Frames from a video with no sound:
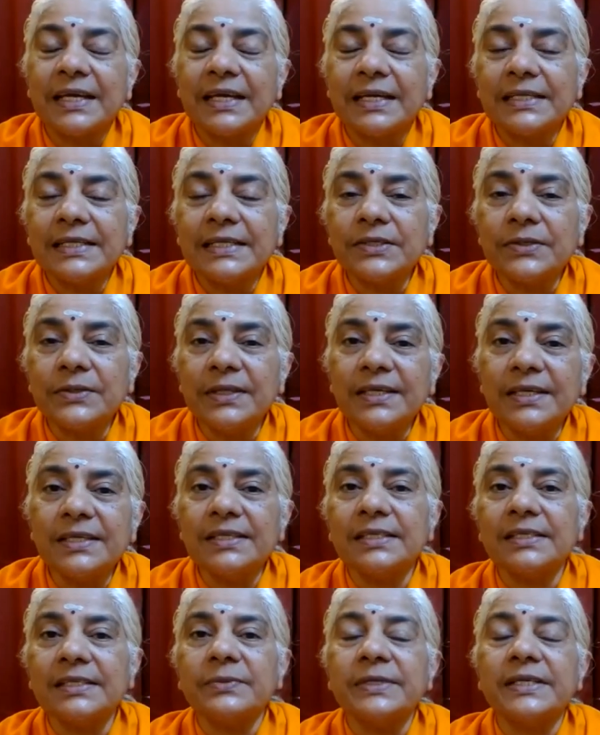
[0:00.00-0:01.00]
and so
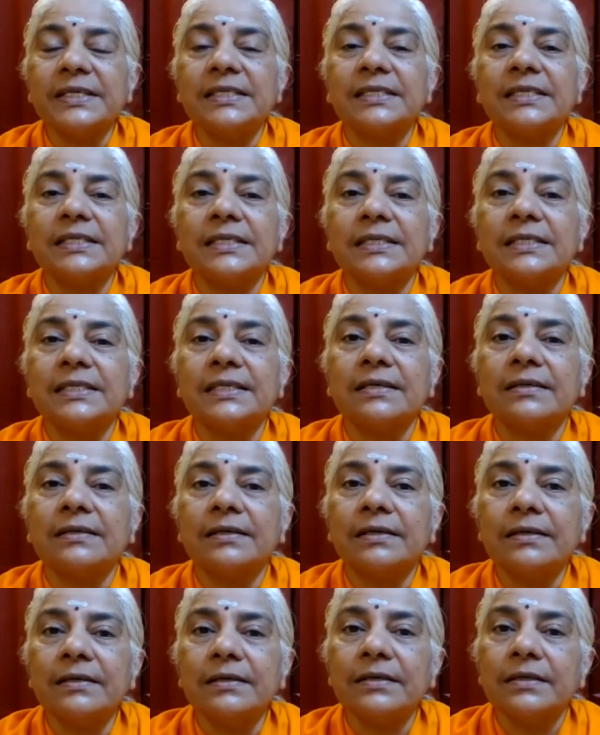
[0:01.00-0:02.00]
these verses
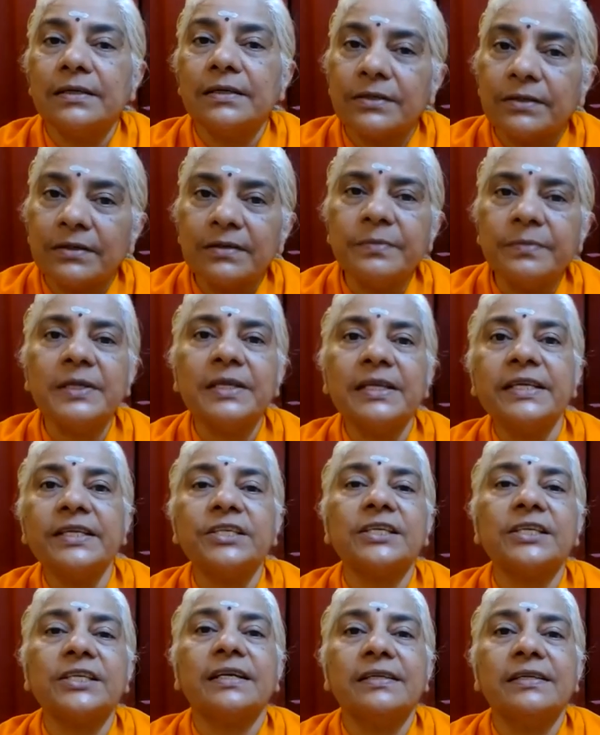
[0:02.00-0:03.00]
are normally
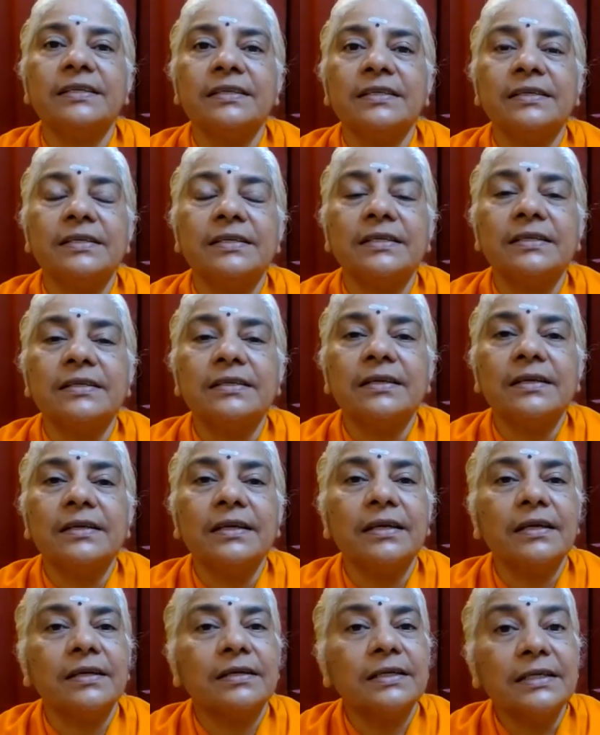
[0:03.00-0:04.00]
chanted
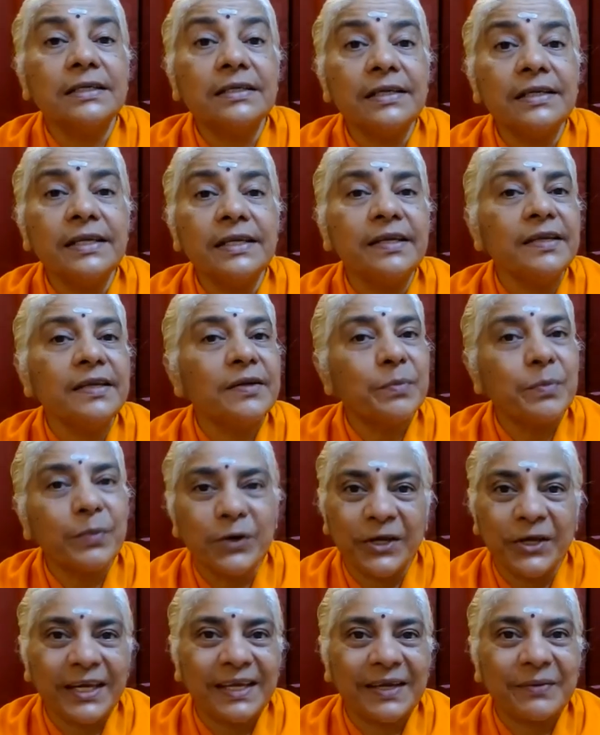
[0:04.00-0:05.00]
early
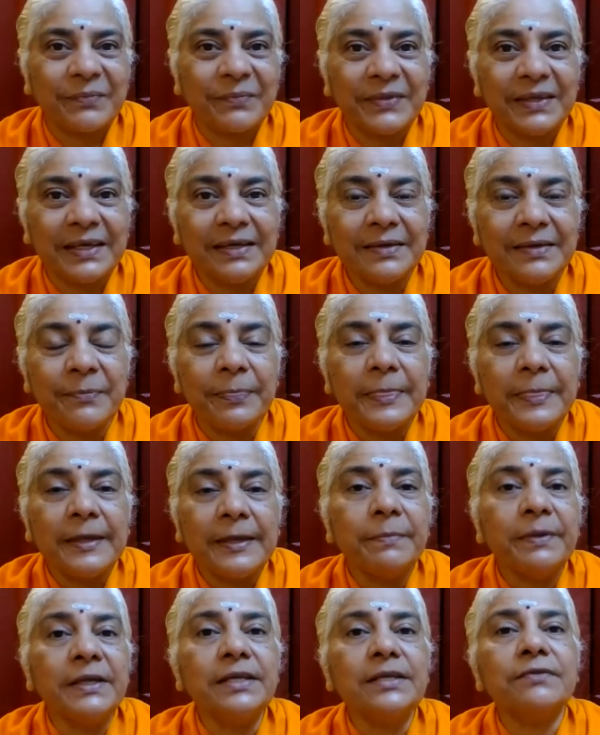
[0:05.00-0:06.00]
morning. Yeah.
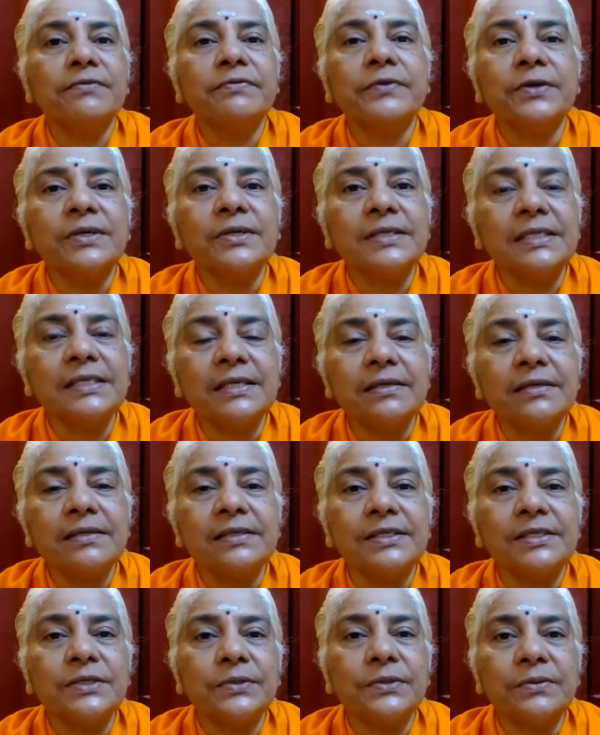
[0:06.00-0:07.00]
But of course, there
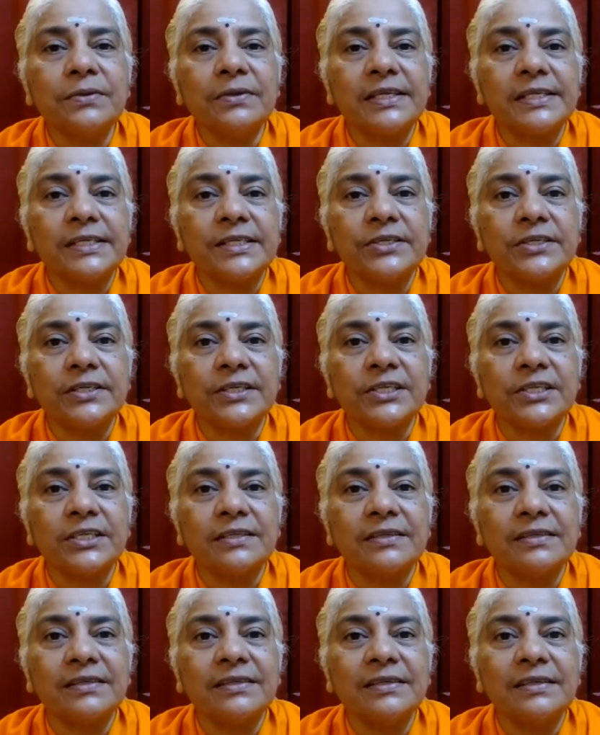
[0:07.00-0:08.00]
is no
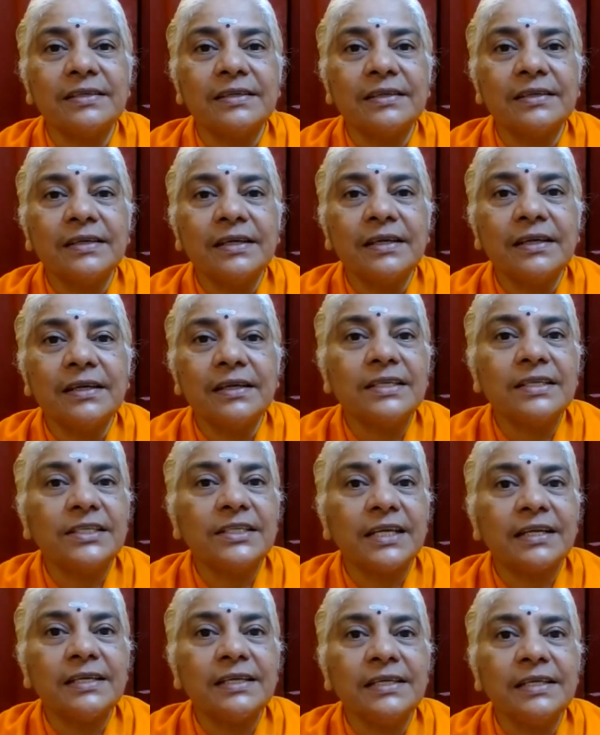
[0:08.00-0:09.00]
restriction in
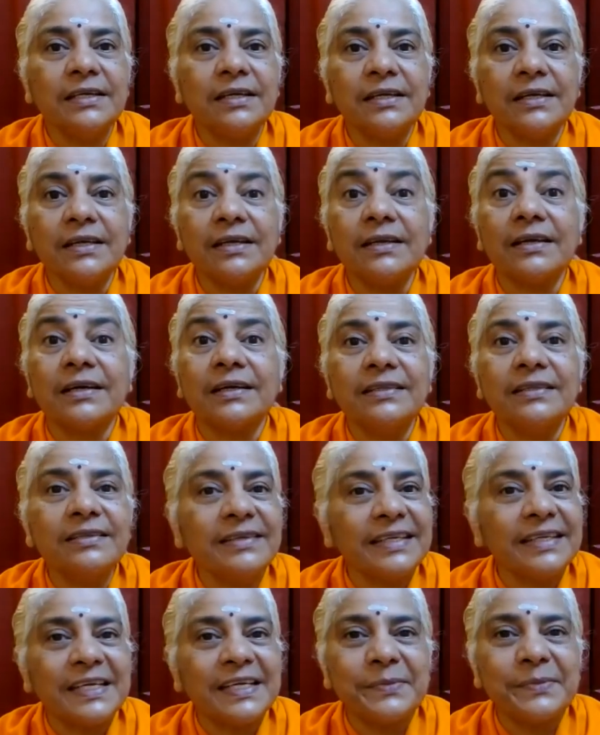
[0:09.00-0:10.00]
chanting it at
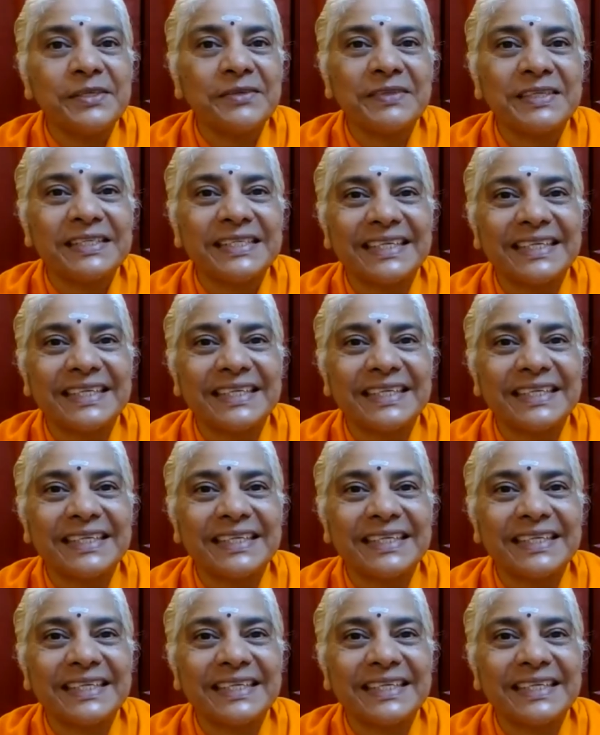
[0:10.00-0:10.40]
other times of the